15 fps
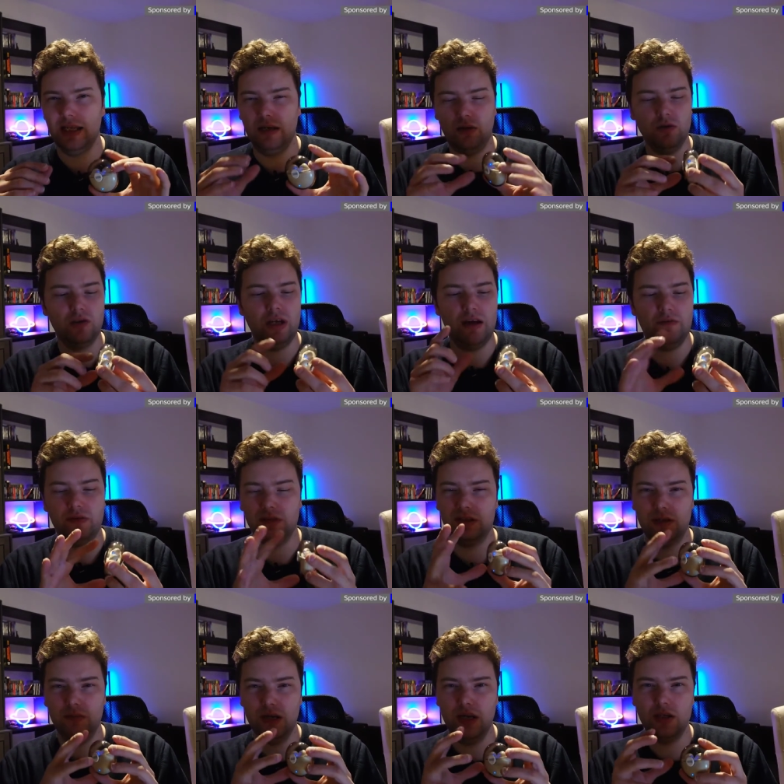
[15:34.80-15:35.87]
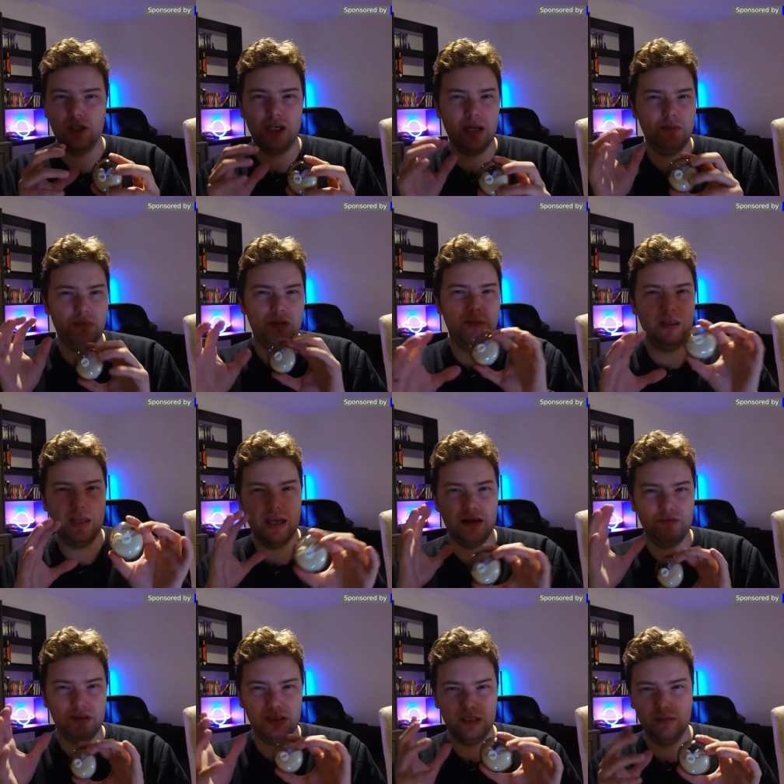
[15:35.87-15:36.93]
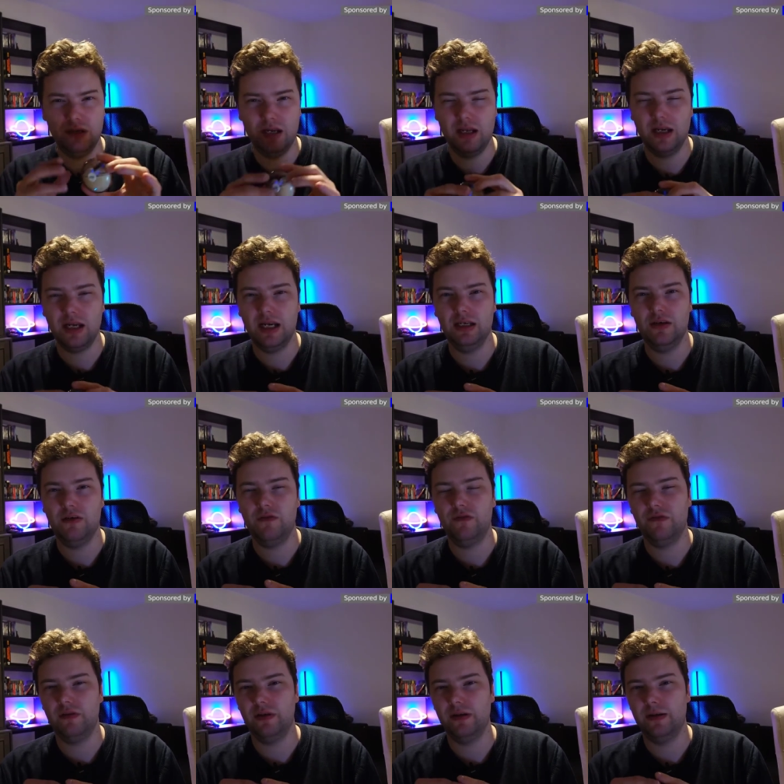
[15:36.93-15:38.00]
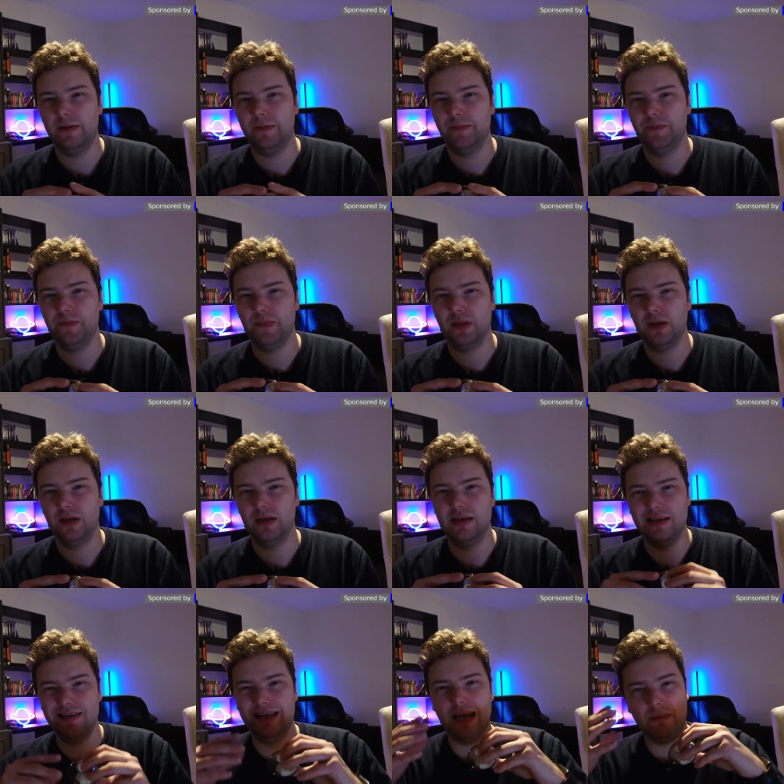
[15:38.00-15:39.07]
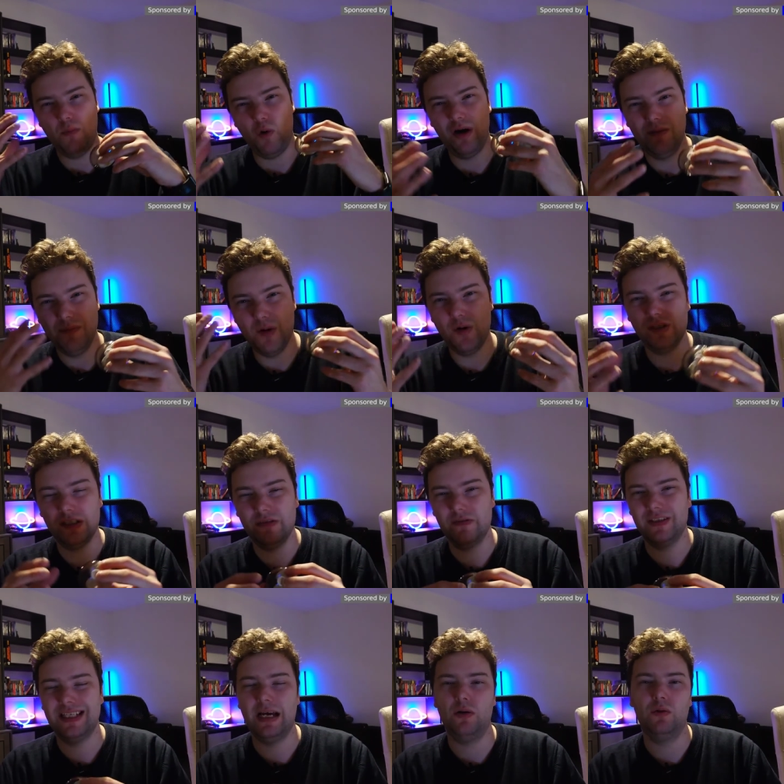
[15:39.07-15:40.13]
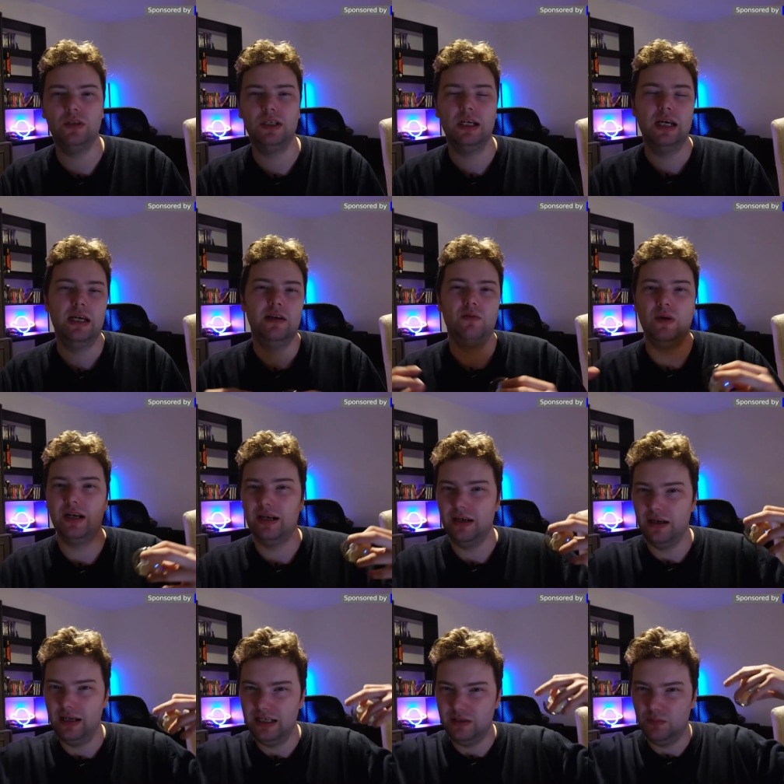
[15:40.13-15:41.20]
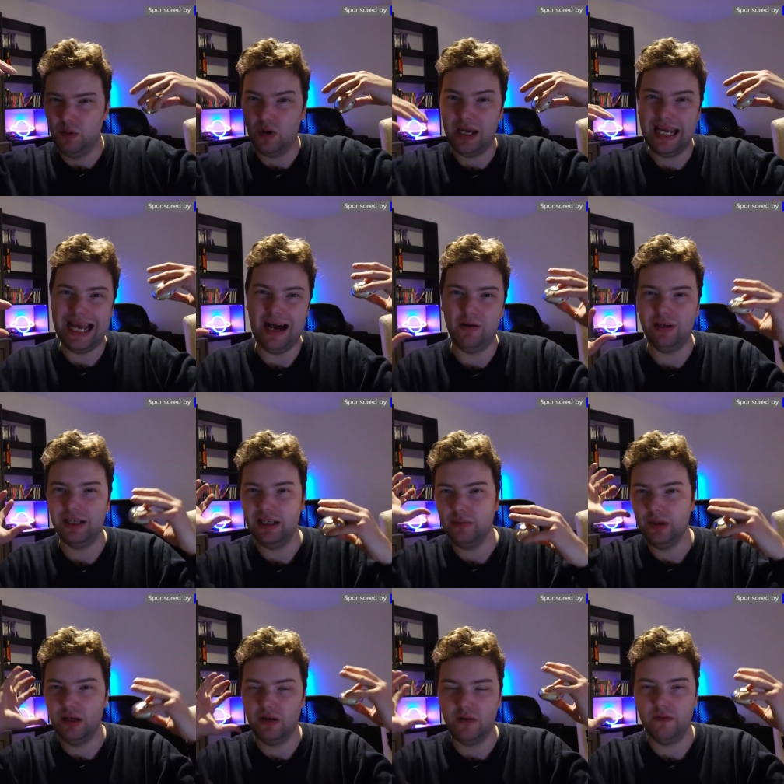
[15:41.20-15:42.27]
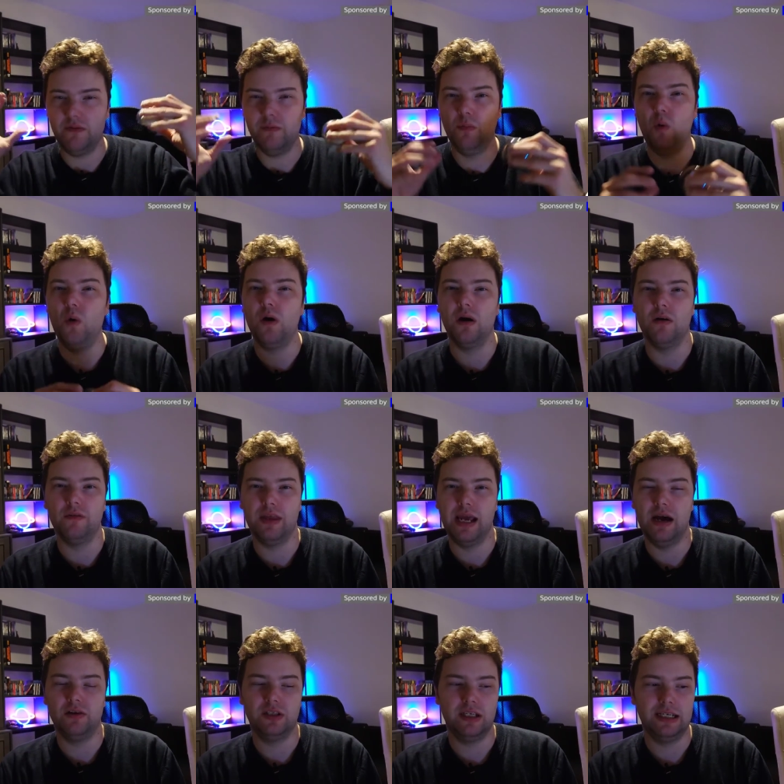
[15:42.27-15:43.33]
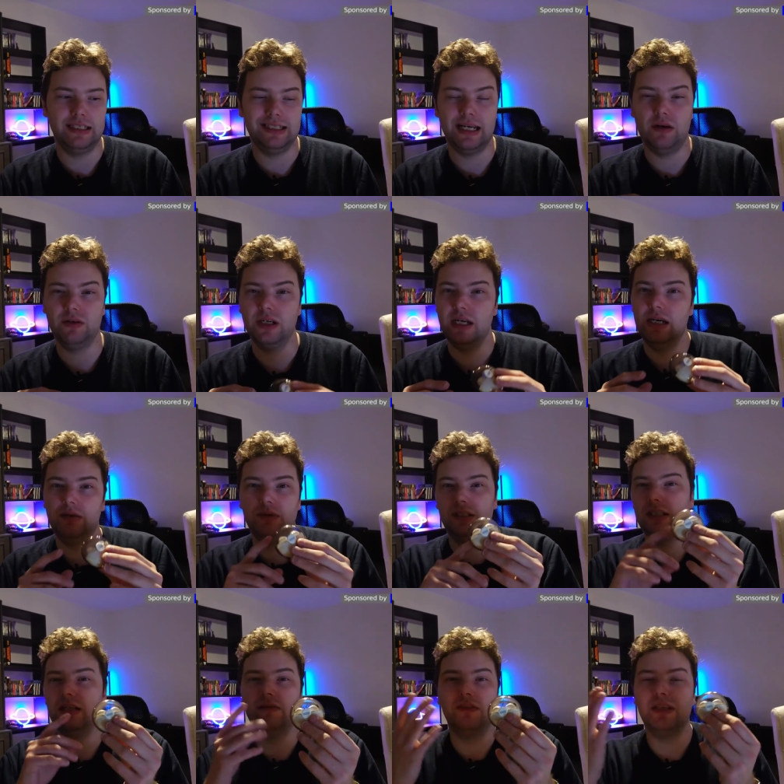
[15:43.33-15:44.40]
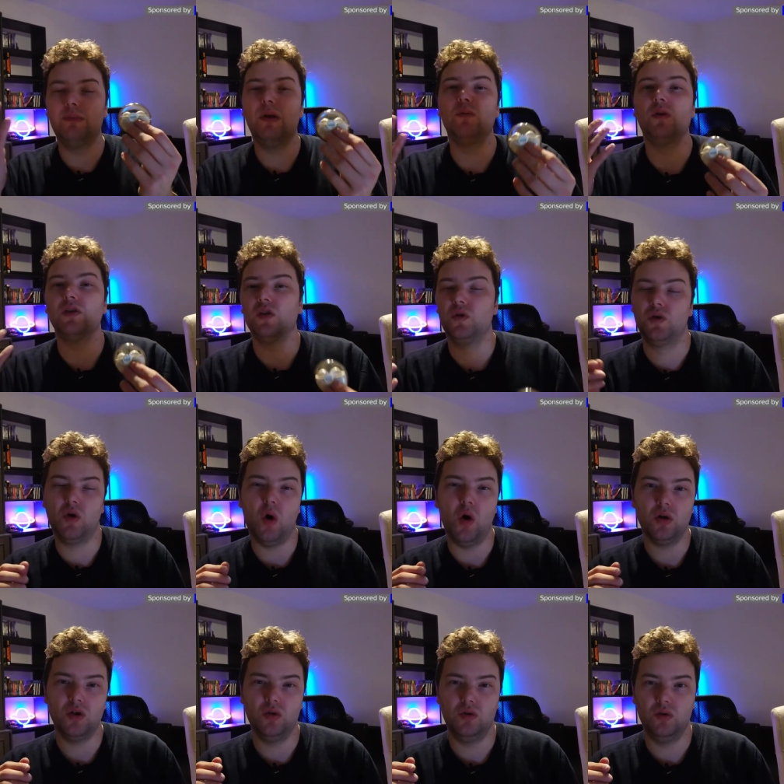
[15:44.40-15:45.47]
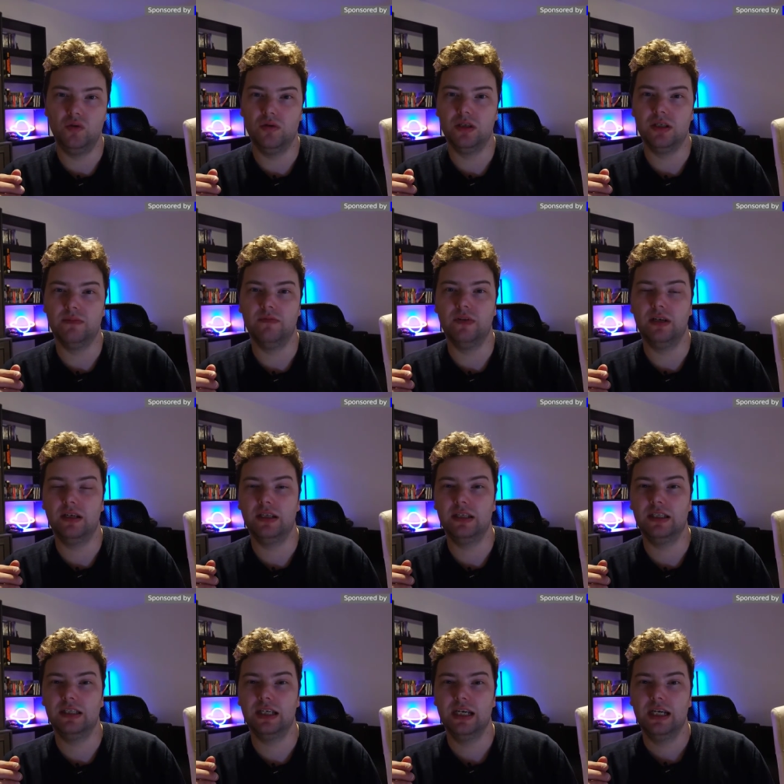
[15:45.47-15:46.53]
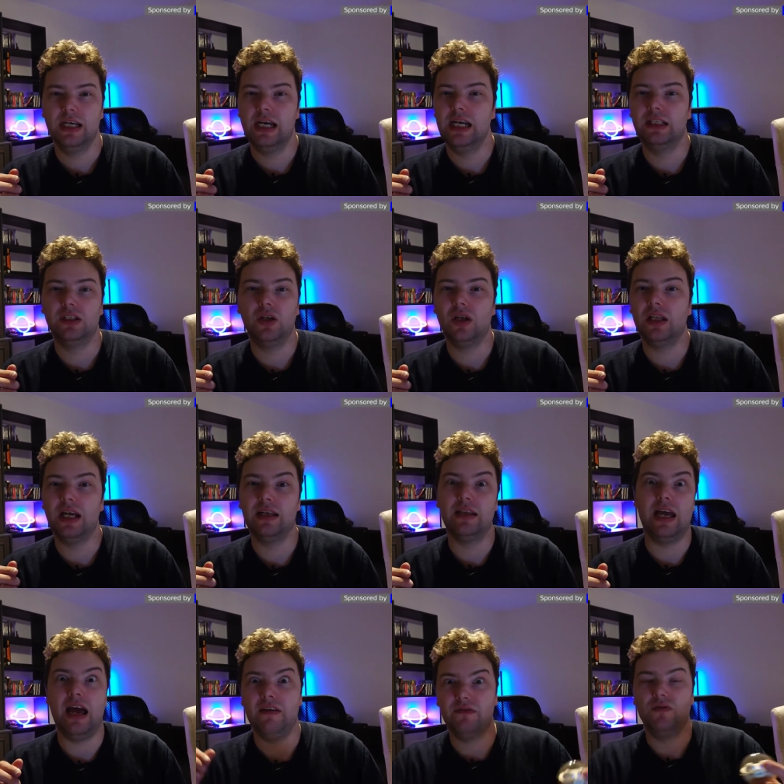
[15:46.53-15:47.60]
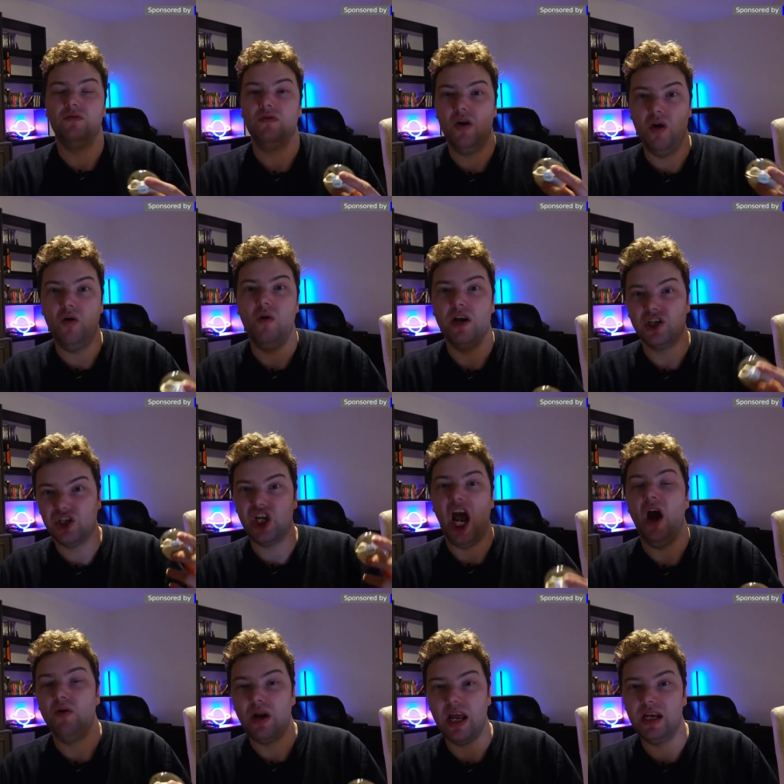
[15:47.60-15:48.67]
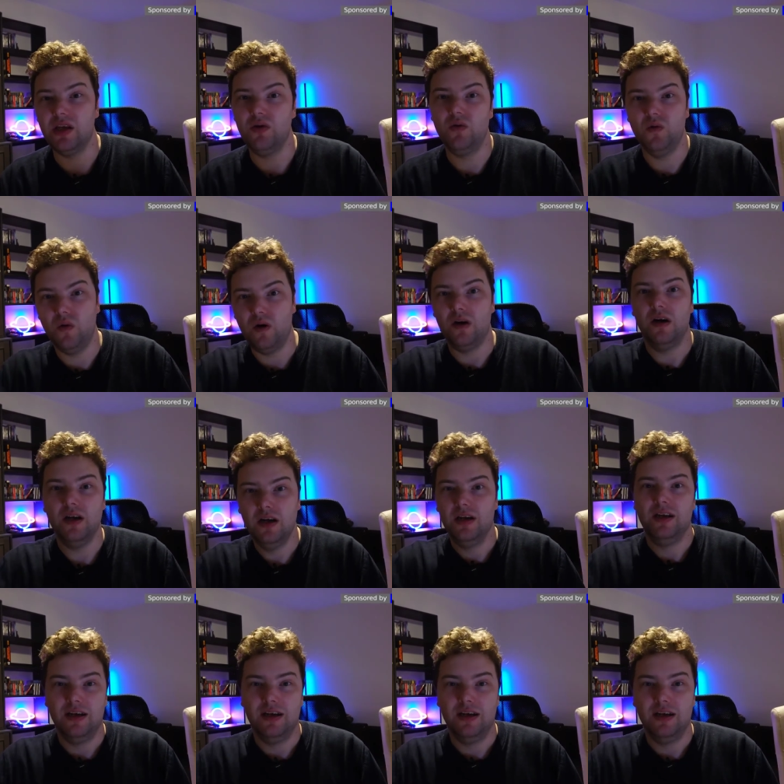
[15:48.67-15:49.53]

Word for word: that also have a similar shape. Maybe they have a similar kind of um, yeah, more immersive sound, where it's blocking out a little bit of more of the outside sound. But still, if someone wants to talk to you or something like this, it's not like they have to go and shout at you or